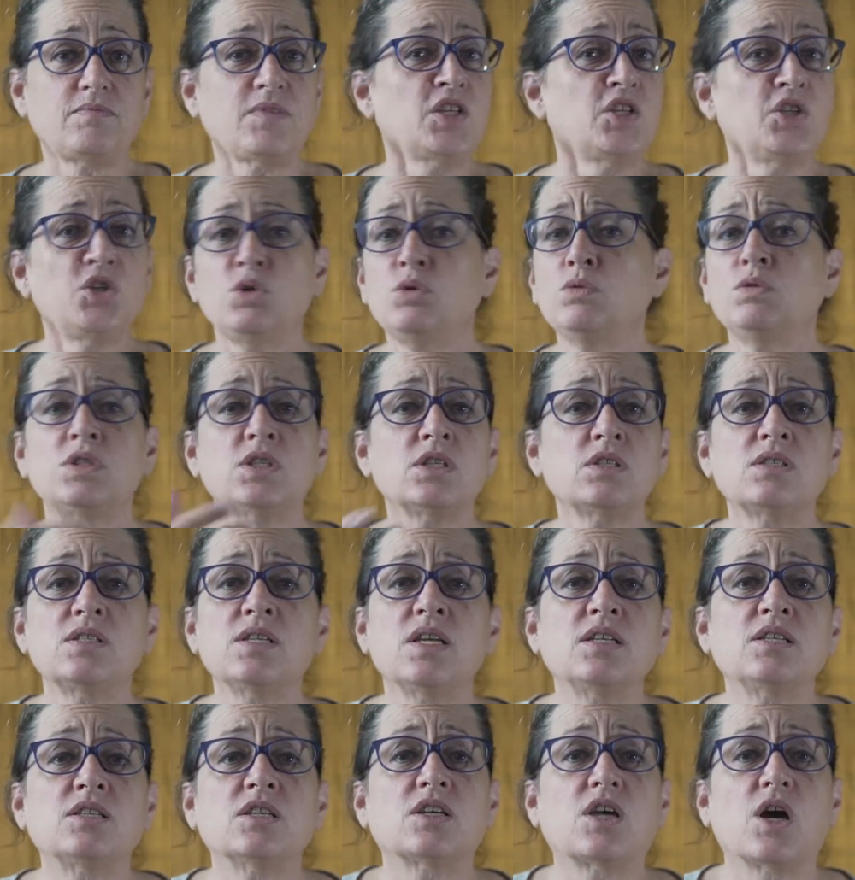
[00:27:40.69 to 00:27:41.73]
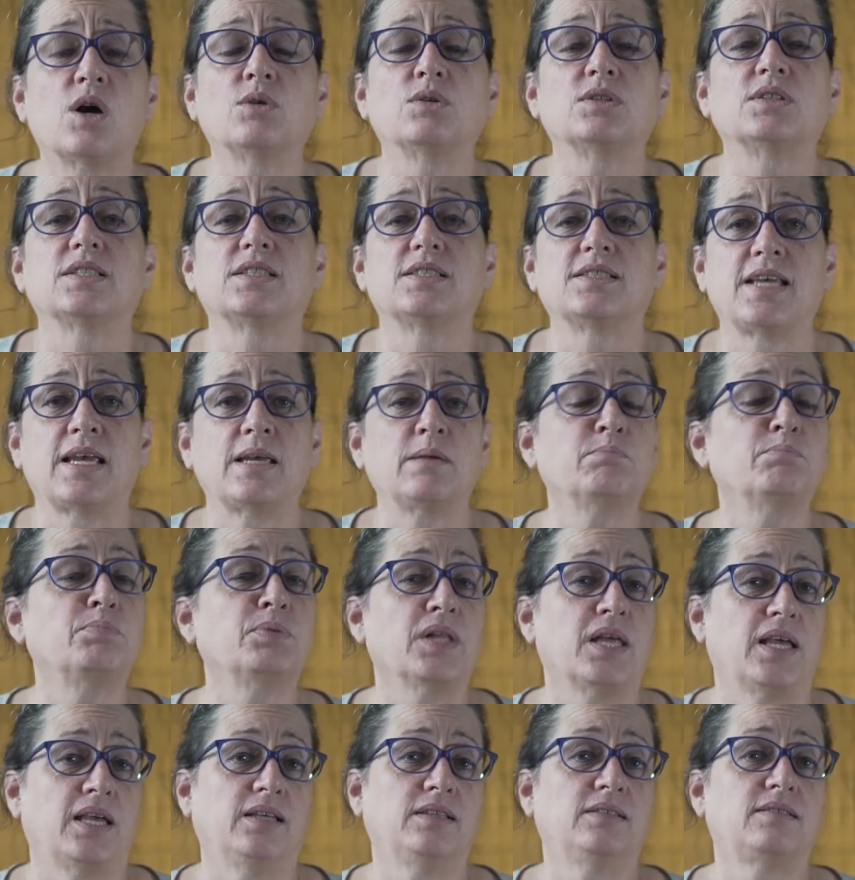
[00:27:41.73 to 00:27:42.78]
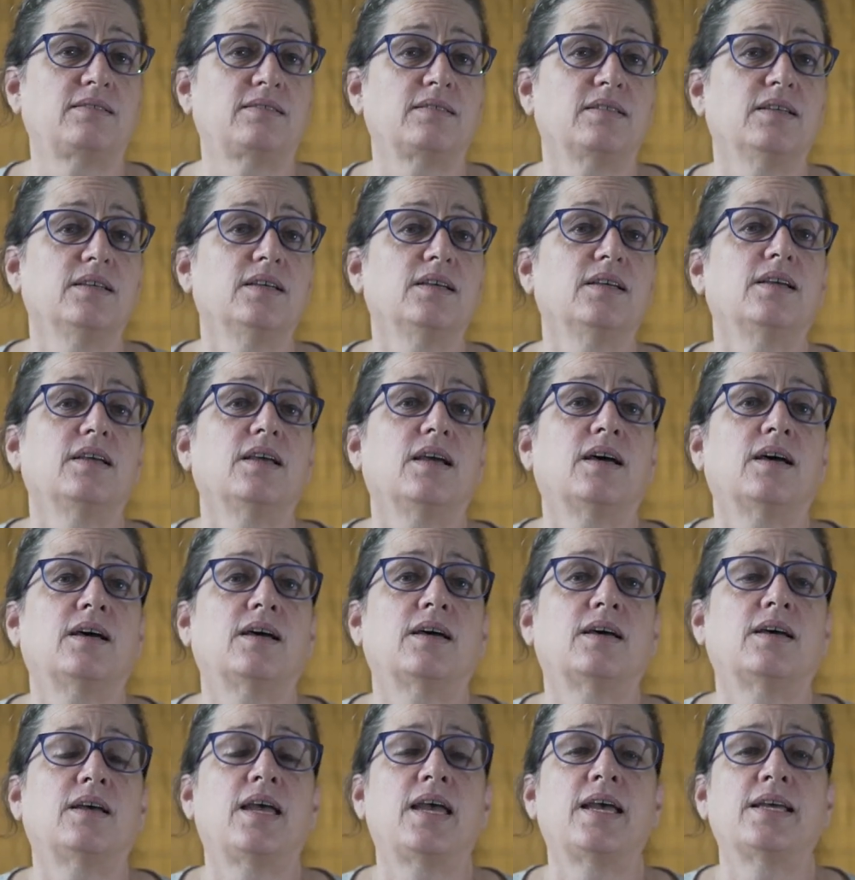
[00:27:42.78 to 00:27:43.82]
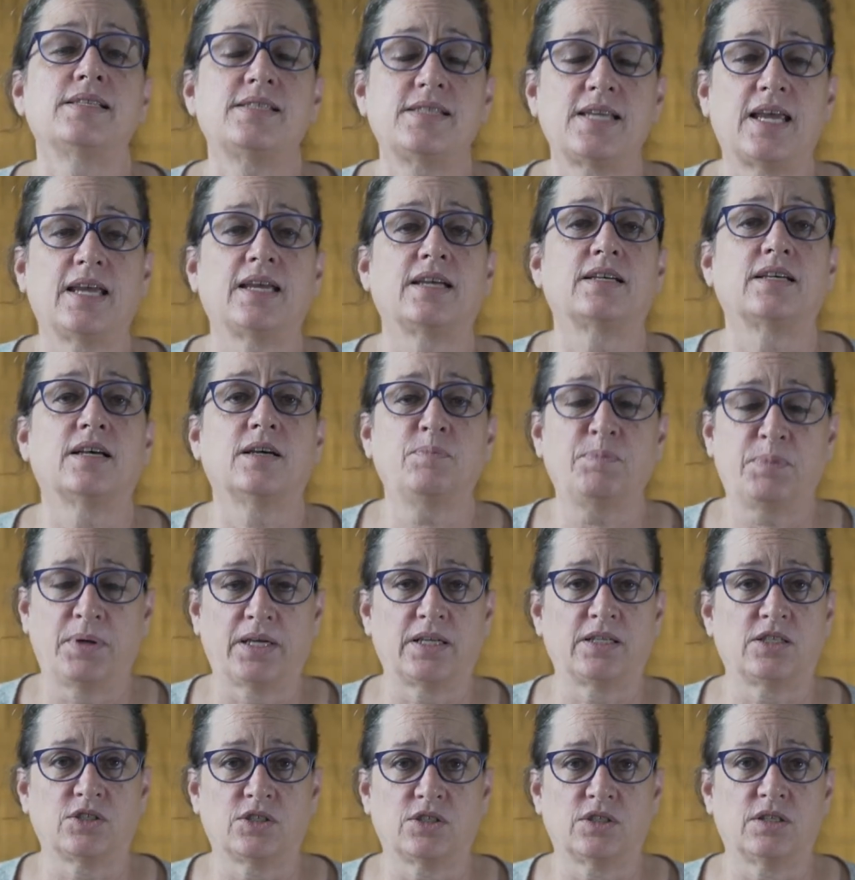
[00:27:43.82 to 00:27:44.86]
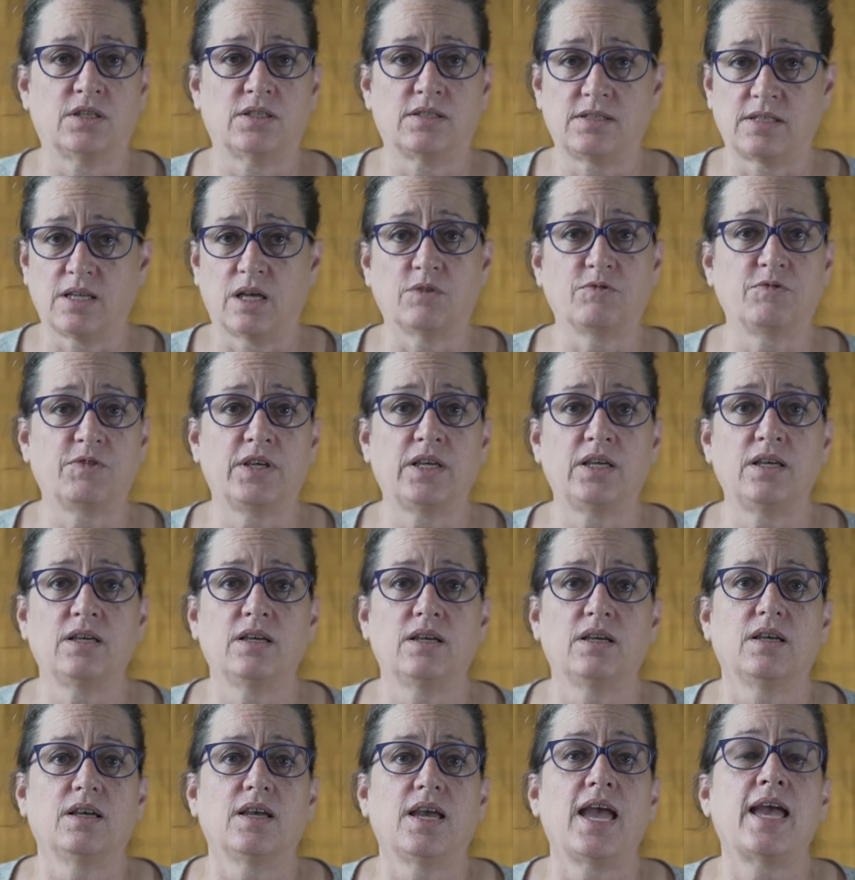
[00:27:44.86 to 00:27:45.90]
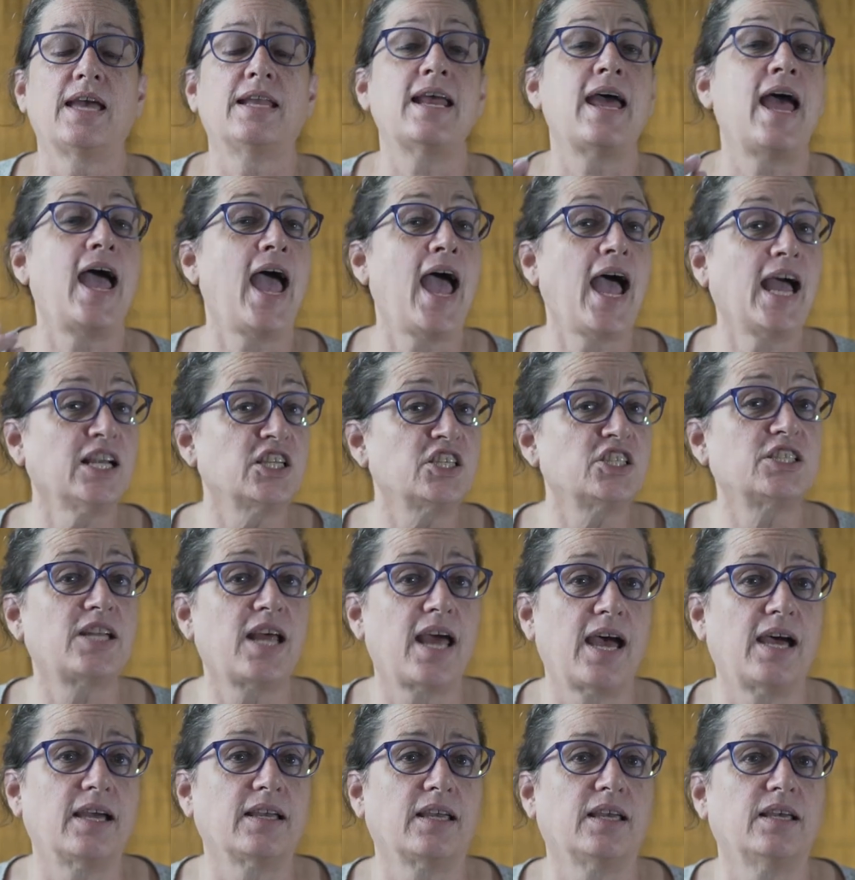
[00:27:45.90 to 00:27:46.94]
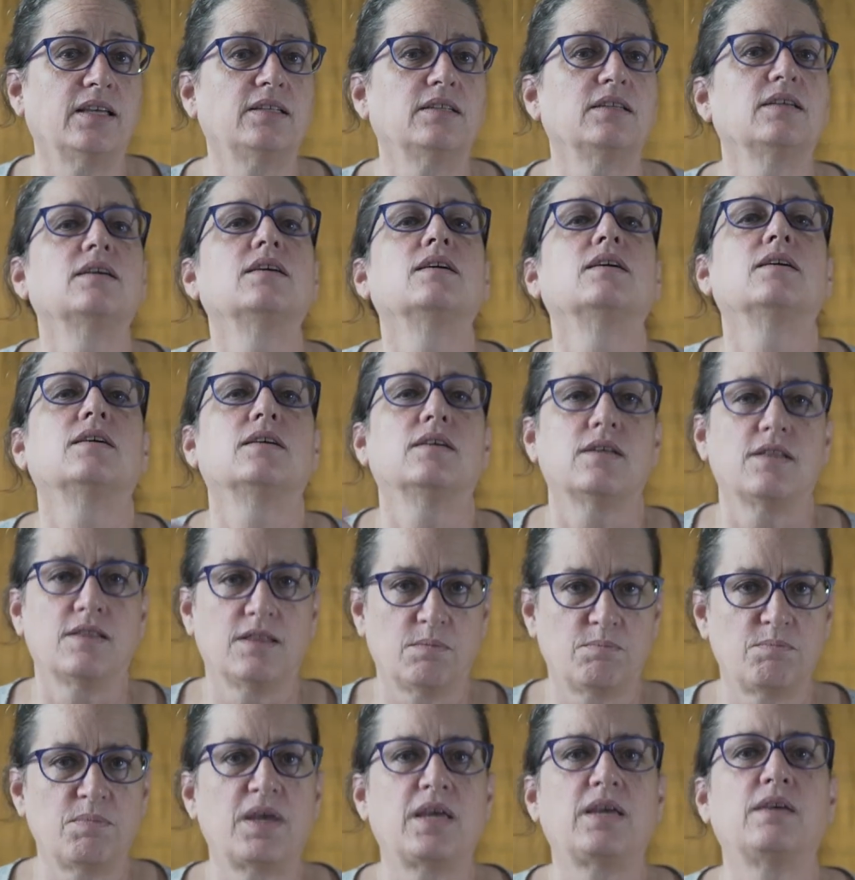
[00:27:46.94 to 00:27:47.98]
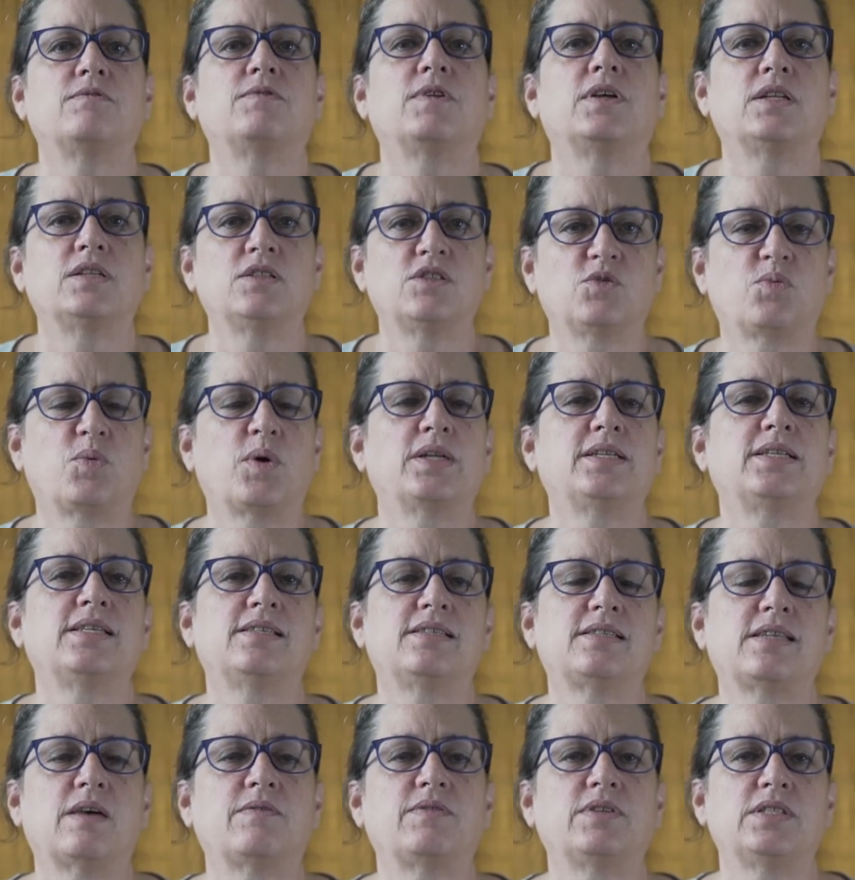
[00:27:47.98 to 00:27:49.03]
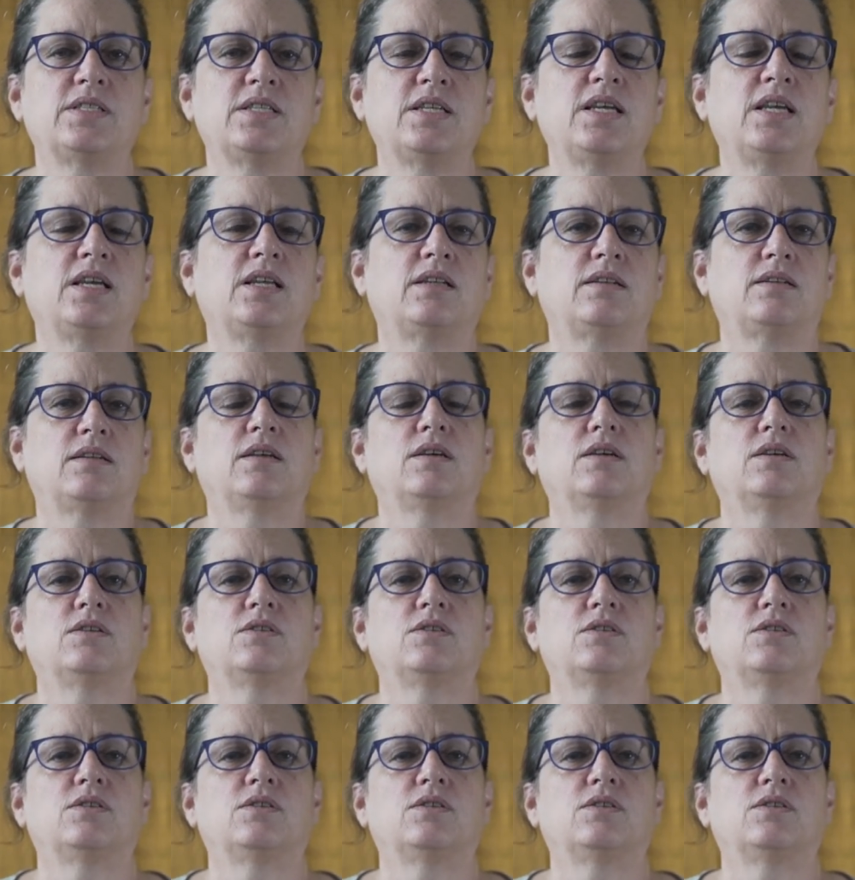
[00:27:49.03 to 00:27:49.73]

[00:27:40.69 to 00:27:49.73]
you just need to go to the same place and take a picture, a selfie, and hashtag it the Maven 2017.